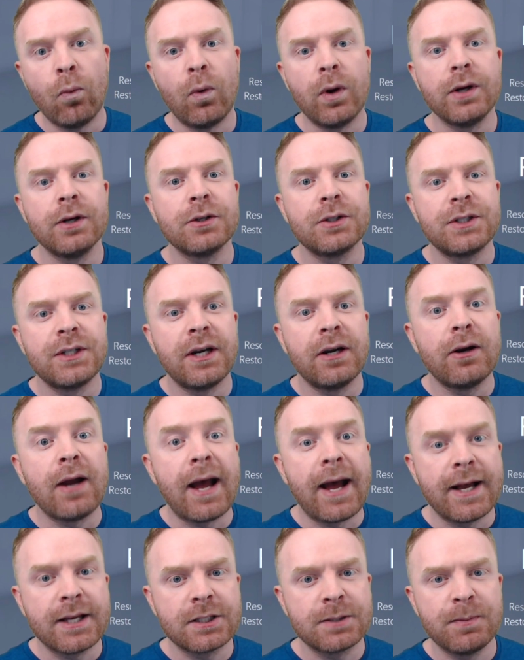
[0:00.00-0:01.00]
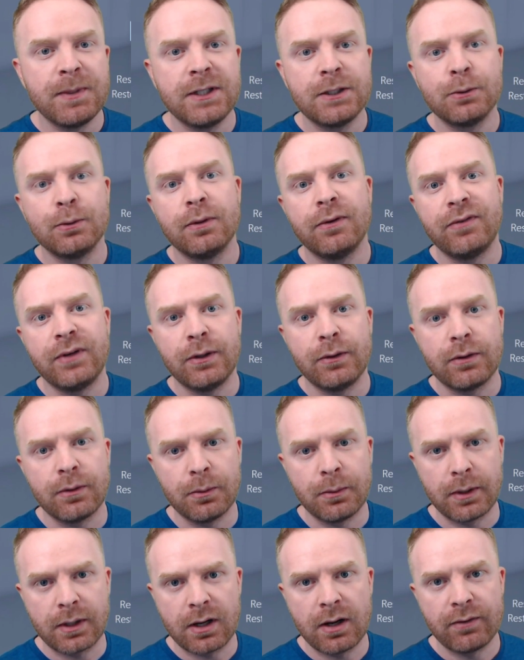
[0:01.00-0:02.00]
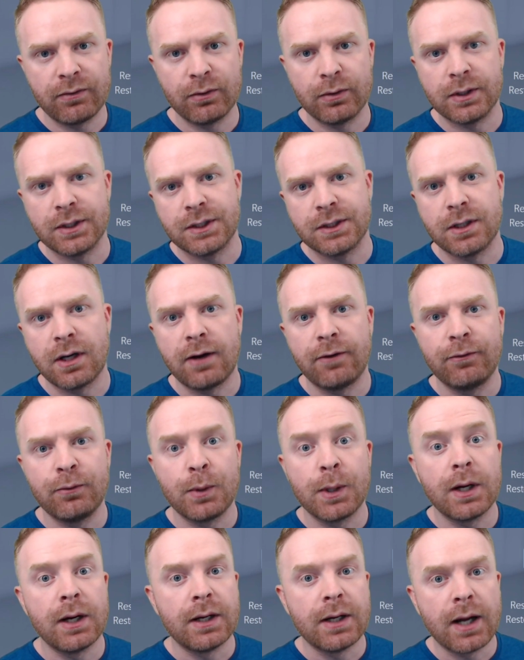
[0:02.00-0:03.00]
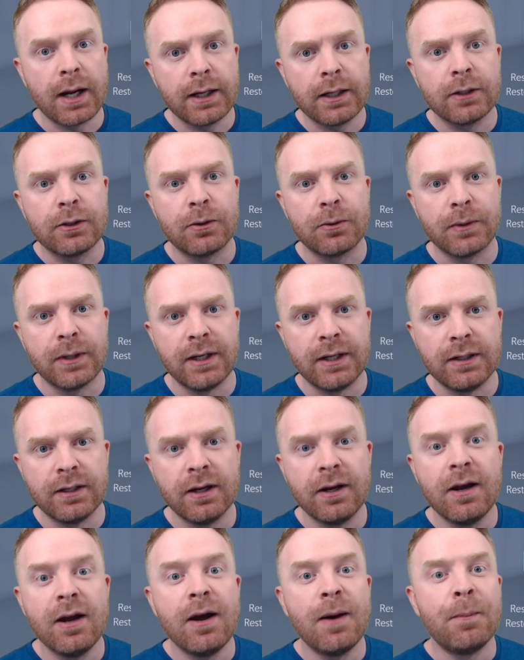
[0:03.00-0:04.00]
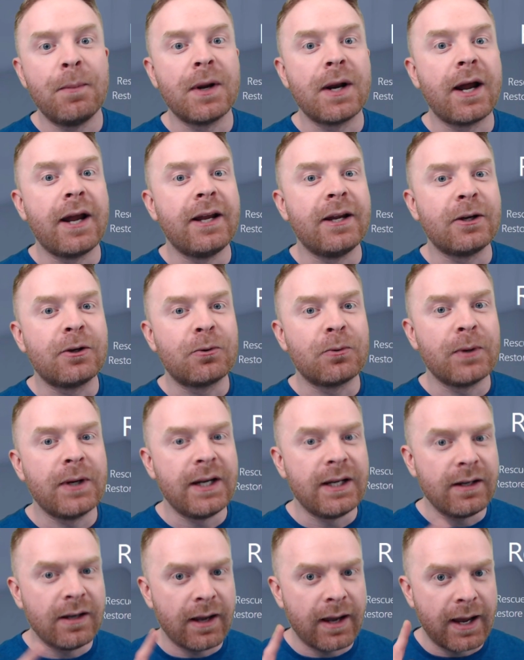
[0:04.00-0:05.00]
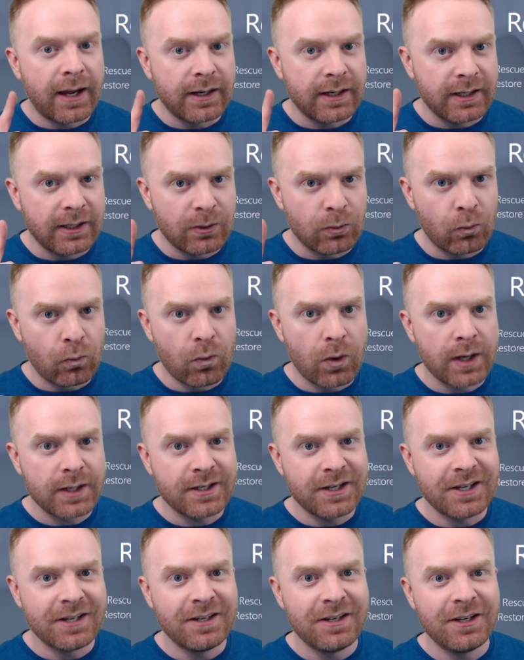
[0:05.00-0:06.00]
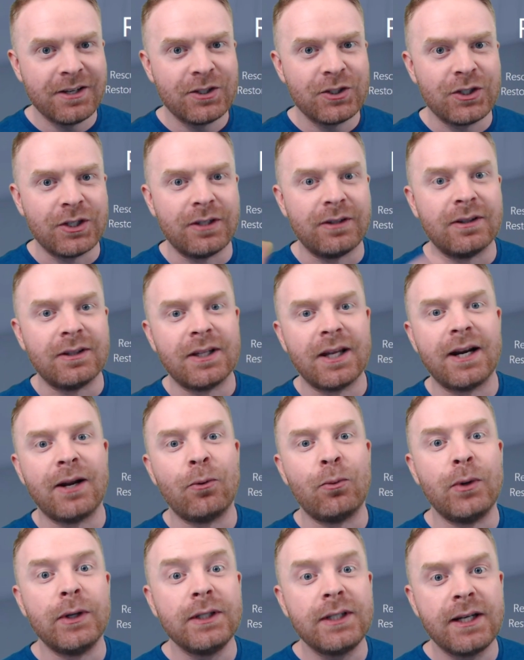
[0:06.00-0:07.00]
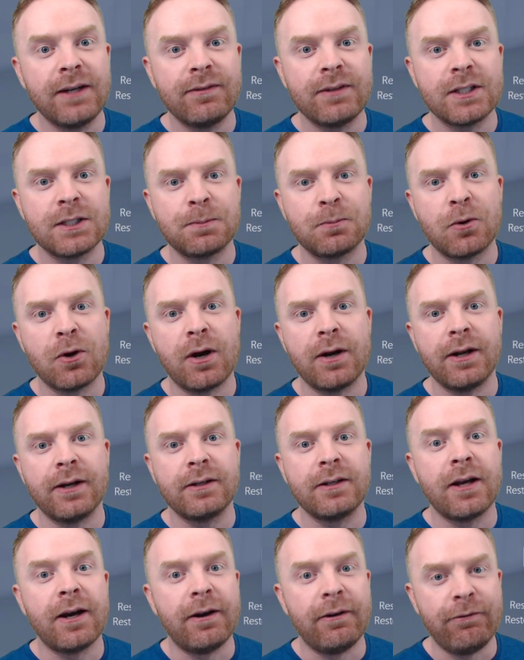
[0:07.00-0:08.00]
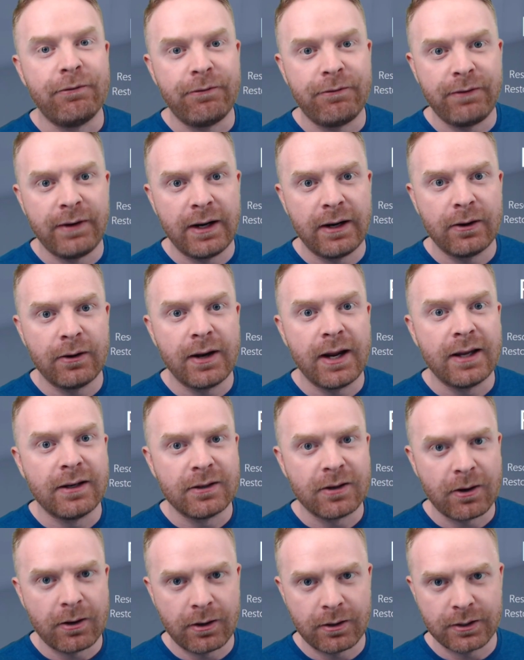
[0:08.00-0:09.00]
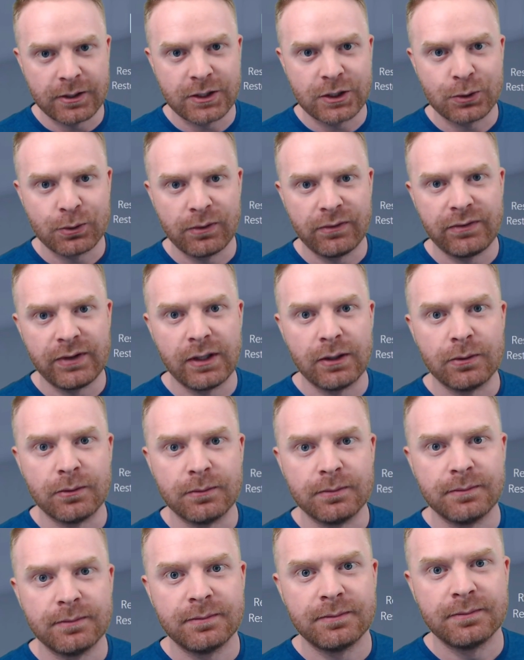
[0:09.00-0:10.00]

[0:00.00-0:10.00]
Wondershare asked me to review their Recoverit software and I agreed, but I agreed adding in one condition, that I would give this product a fair and honest review.